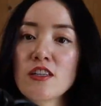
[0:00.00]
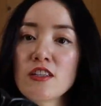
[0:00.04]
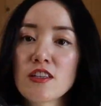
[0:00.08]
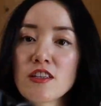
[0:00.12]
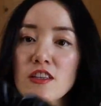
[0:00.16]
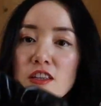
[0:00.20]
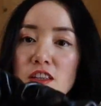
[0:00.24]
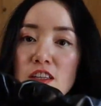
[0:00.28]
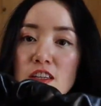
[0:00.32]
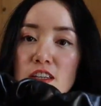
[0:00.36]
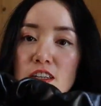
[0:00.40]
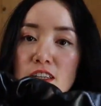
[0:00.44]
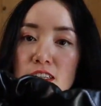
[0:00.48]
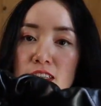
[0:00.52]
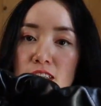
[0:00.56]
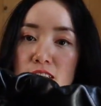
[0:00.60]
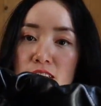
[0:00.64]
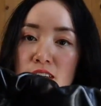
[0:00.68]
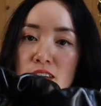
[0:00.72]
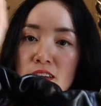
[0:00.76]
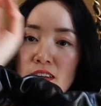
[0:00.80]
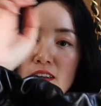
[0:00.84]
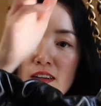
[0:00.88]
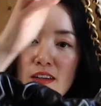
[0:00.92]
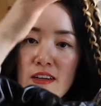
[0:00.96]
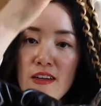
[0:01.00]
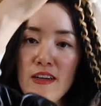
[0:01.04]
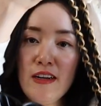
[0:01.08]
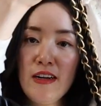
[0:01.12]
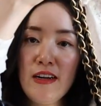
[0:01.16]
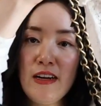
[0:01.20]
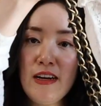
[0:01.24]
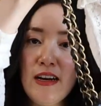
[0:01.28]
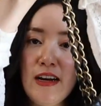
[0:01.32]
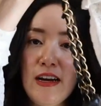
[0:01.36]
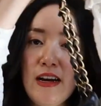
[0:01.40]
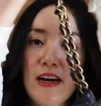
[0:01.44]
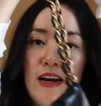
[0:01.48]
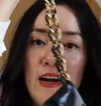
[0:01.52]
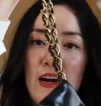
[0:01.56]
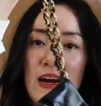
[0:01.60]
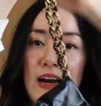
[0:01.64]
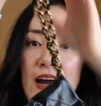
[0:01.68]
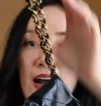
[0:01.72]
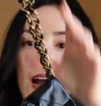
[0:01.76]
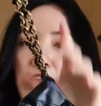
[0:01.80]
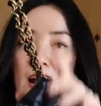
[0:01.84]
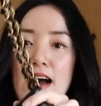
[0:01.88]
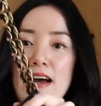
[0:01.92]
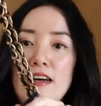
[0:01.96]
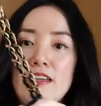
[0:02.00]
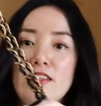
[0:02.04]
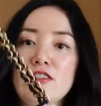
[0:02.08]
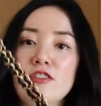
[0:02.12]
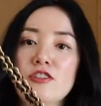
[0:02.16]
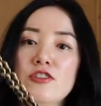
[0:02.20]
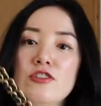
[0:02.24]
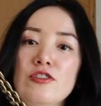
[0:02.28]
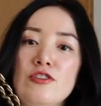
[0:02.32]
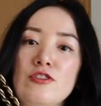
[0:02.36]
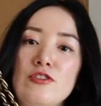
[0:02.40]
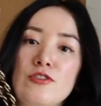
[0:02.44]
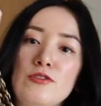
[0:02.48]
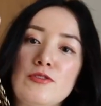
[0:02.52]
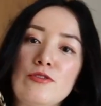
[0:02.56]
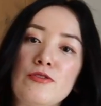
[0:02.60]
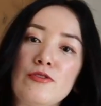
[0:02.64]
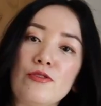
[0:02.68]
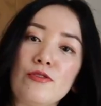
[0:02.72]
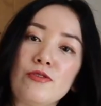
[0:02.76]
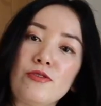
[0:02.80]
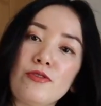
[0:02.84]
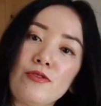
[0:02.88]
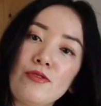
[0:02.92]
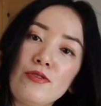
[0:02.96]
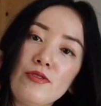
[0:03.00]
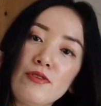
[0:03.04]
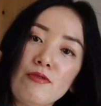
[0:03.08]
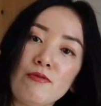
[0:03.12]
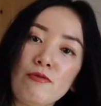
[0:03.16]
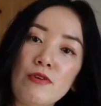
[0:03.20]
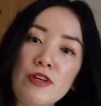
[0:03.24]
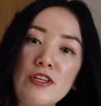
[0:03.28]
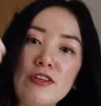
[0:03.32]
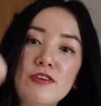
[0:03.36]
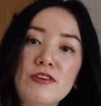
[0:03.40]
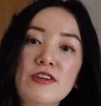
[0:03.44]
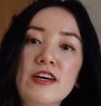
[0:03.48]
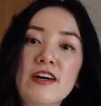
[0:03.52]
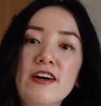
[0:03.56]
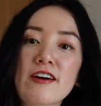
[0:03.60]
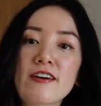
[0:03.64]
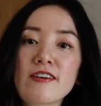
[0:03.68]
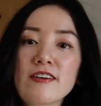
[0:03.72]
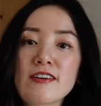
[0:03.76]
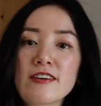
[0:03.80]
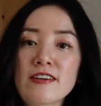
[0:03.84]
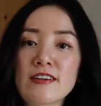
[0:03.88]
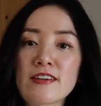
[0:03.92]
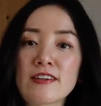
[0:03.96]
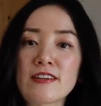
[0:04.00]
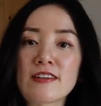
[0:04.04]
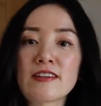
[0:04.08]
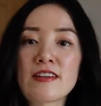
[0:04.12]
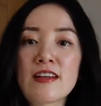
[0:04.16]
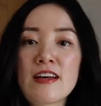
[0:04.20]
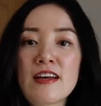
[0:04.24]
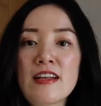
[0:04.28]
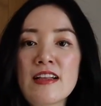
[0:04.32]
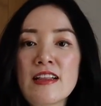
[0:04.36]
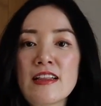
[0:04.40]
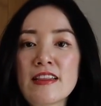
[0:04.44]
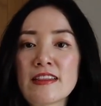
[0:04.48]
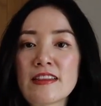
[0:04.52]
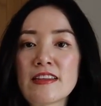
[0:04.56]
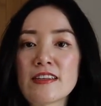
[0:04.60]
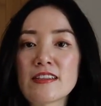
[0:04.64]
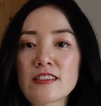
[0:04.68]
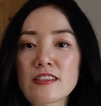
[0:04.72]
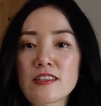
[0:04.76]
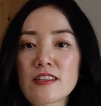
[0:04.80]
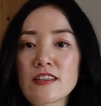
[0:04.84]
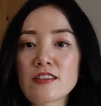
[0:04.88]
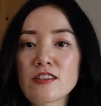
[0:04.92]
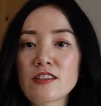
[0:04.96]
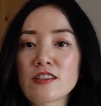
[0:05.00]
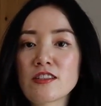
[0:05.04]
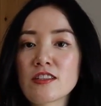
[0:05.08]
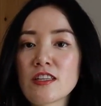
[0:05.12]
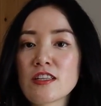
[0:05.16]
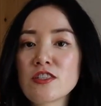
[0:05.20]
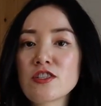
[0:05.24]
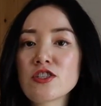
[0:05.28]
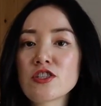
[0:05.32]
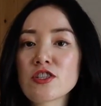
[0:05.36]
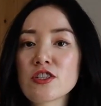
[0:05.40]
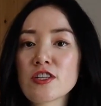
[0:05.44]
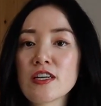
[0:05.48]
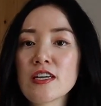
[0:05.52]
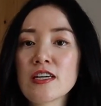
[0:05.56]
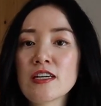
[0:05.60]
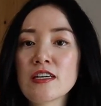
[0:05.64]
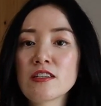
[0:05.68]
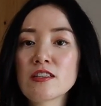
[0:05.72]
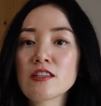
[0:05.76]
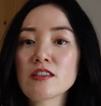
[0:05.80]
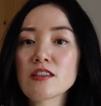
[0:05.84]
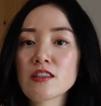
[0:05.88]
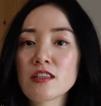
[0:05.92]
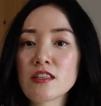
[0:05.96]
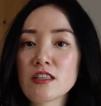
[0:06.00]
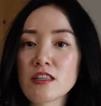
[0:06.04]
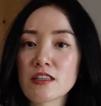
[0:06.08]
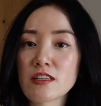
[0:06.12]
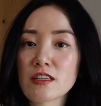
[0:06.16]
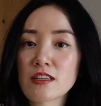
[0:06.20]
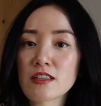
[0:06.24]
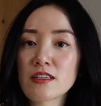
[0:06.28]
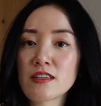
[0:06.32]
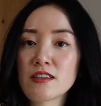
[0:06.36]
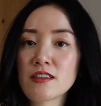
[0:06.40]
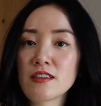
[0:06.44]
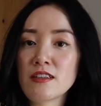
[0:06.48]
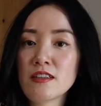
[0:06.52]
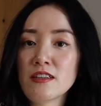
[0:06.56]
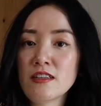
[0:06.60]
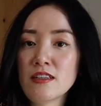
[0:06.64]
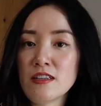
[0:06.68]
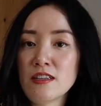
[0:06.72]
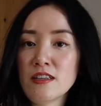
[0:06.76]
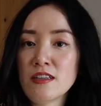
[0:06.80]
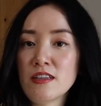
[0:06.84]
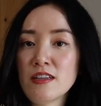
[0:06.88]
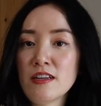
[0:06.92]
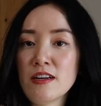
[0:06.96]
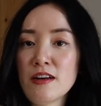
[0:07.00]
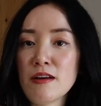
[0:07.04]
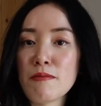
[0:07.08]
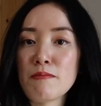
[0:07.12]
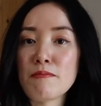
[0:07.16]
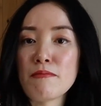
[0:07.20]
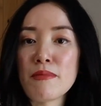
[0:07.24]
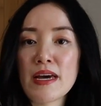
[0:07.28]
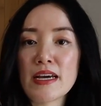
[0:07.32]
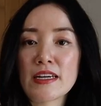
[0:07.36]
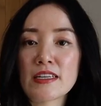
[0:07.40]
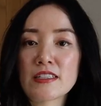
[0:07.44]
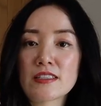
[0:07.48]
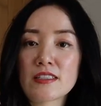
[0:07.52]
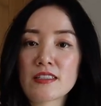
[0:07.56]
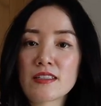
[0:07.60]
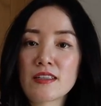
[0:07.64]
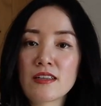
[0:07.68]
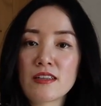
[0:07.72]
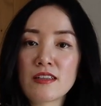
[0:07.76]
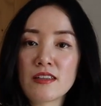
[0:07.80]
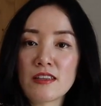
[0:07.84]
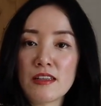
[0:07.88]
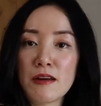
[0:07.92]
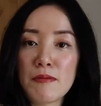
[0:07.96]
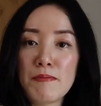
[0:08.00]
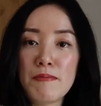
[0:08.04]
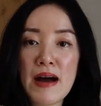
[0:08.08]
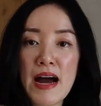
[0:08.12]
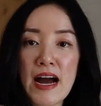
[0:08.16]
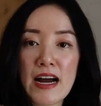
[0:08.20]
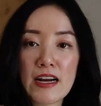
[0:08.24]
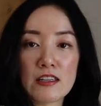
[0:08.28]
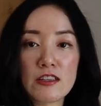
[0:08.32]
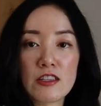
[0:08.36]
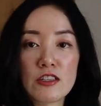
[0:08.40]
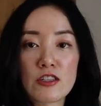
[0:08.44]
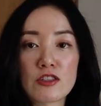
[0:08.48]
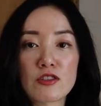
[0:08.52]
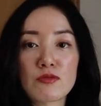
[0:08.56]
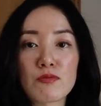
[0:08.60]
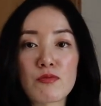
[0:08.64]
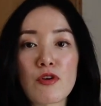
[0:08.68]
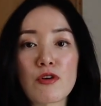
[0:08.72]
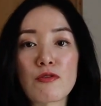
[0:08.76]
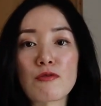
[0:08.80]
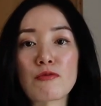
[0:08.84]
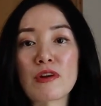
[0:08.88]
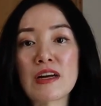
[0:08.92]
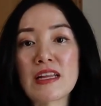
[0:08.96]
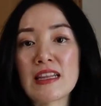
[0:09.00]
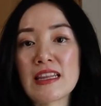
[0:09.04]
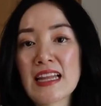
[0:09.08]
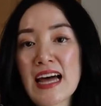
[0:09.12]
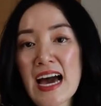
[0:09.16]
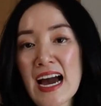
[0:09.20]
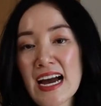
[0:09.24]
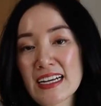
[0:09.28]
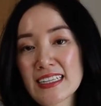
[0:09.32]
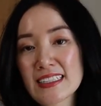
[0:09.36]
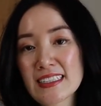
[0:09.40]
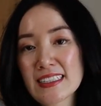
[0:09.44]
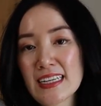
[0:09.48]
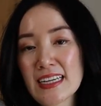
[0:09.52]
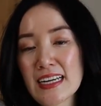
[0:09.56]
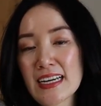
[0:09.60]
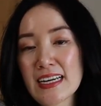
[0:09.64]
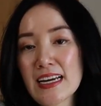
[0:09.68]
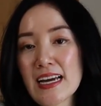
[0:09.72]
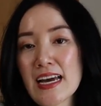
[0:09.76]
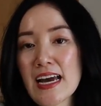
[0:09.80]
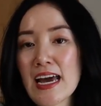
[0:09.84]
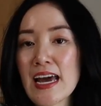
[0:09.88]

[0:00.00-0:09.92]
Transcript: look, and when you carry it, this cinch in look makes the bag looks more relaxing